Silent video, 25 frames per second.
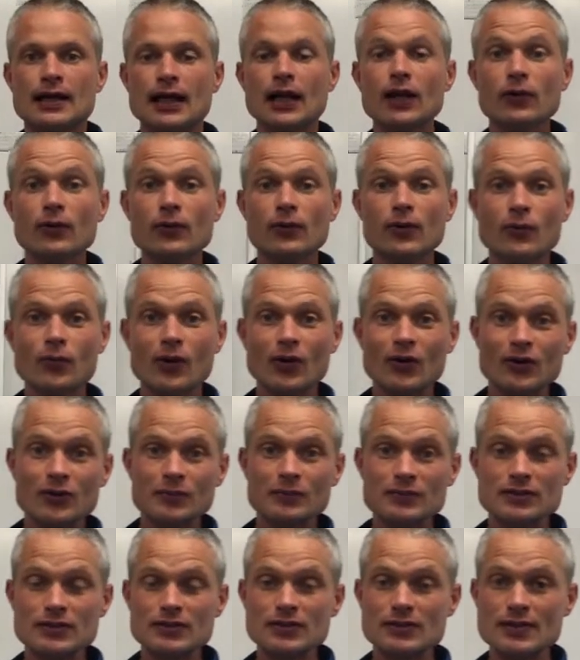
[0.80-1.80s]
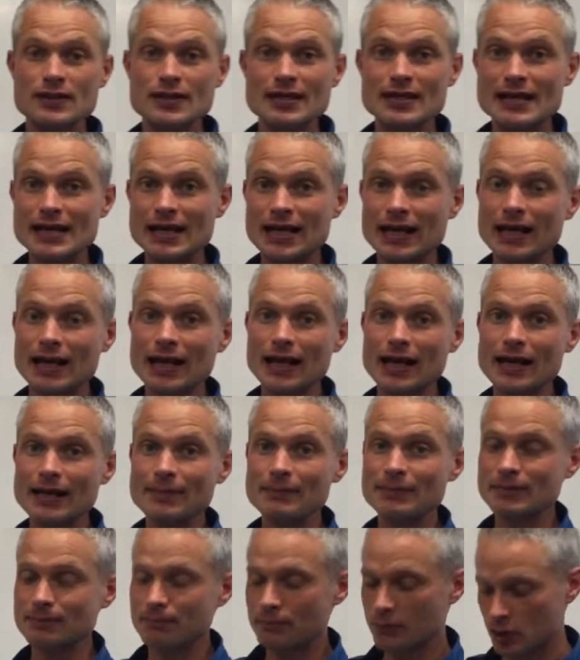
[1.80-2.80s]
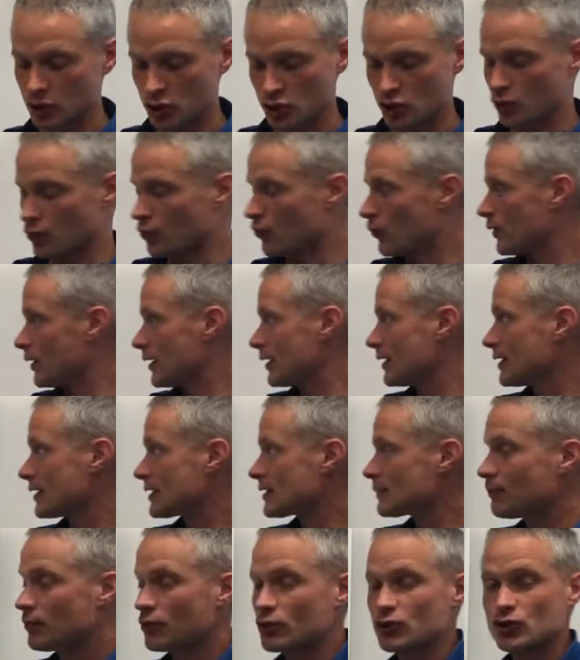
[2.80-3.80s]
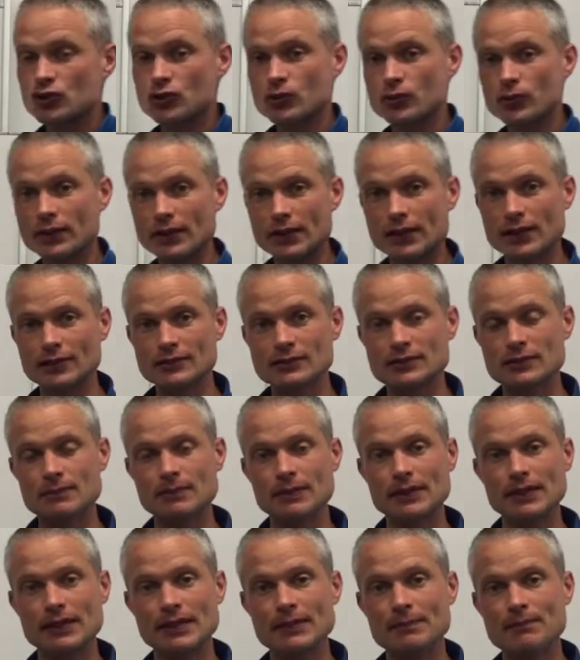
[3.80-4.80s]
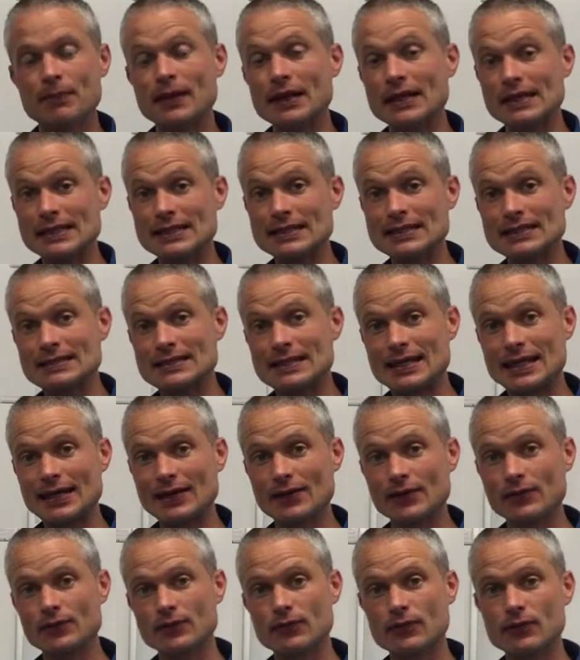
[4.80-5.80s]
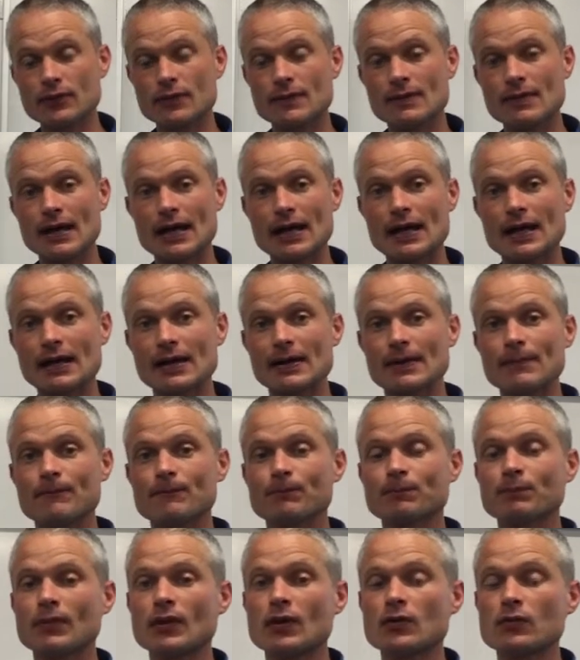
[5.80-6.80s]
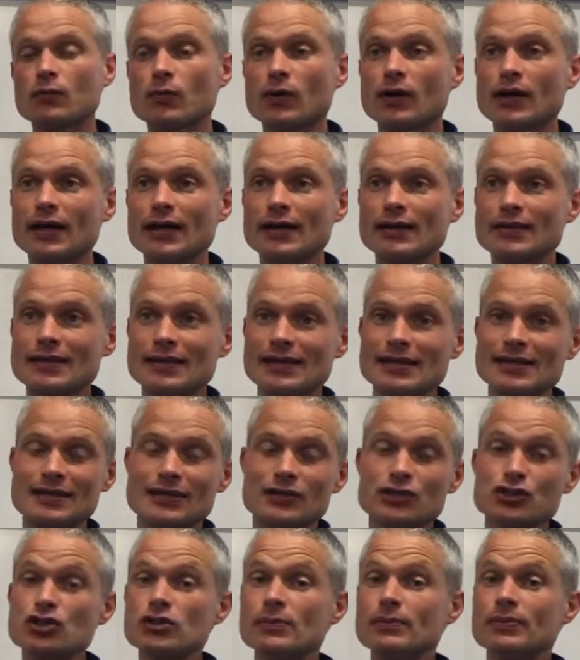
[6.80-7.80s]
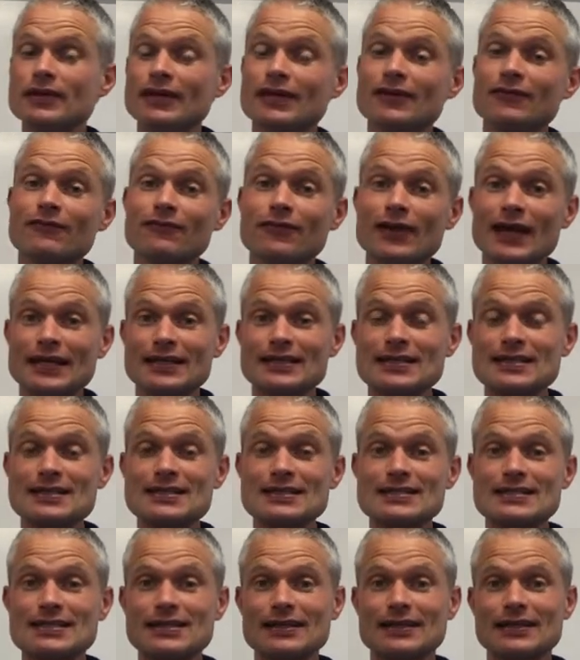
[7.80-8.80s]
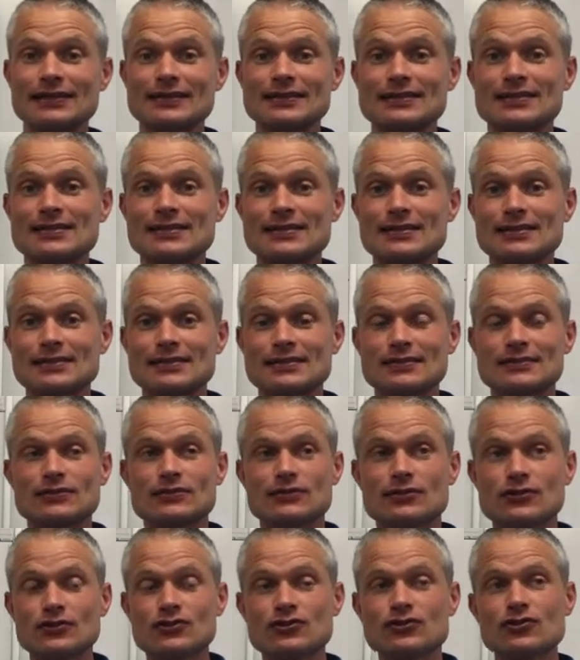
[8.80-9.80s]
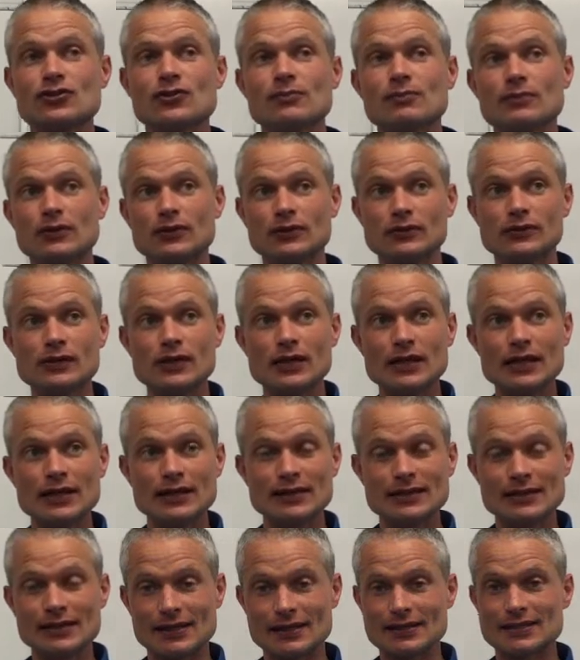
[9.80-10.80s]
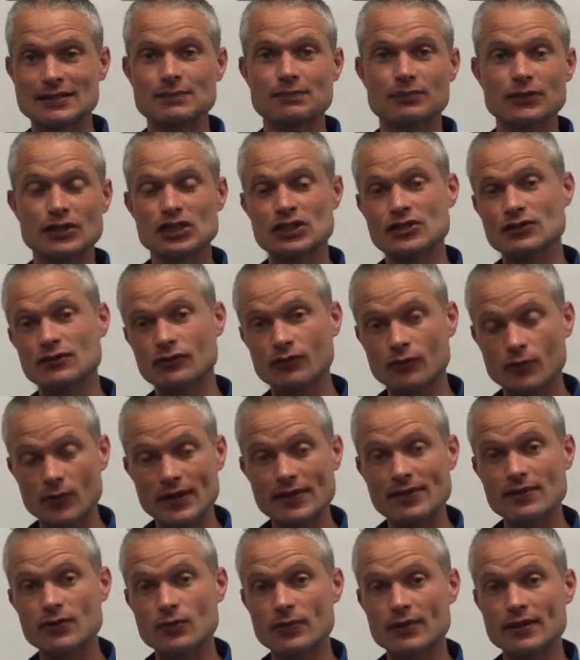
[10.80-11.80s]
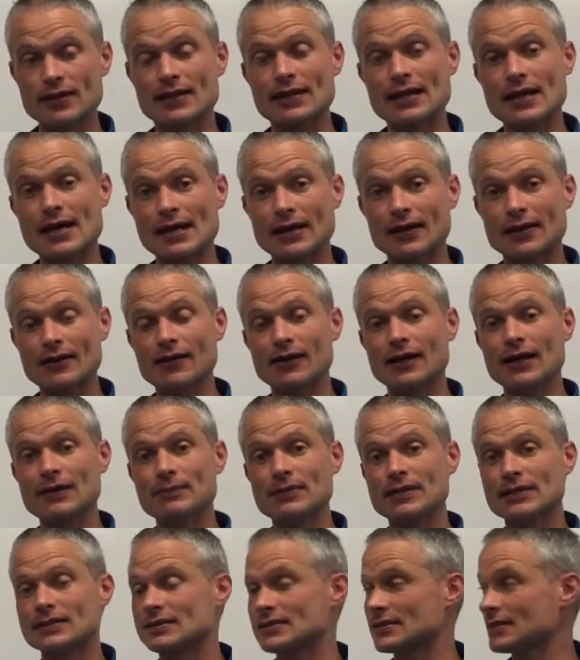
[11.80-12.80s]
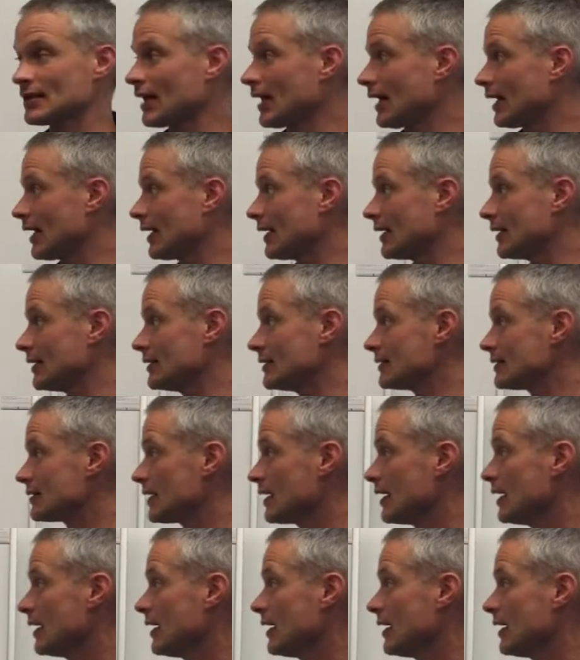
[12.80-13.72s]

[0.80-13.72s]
Hello and welcome to the climate module. In this module we're going to be breaking down what are the contributing factors that determine the expression of weather within our climate, and